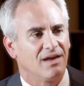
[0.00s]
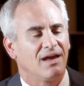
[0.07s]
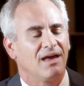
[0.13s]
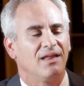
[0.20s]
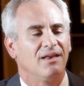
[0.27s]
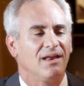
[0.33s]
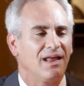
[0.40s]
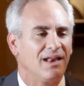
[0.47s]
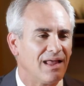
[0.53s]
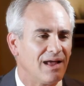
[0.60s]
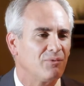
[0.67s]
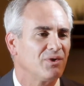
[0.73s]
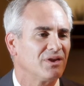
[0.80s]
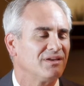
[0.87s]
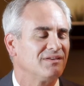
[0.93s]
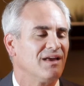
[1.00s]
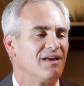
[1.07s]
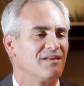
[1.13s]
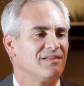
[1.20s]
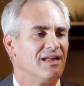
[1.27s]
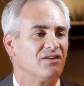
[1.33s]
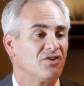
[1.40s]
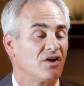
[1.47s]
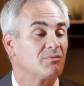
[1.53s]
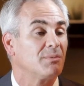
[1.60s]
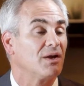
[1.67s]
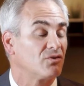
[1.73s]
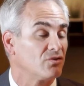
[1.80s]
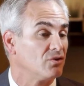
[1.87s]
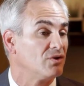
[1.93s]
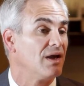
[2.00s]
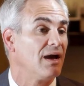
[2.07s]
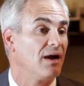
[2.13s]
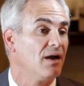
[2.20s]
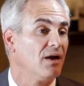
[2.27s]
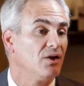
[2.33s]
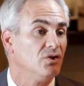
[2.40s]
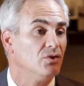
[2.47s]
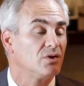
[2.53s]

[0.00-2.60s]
and that really takes that judgment out. So yeah, you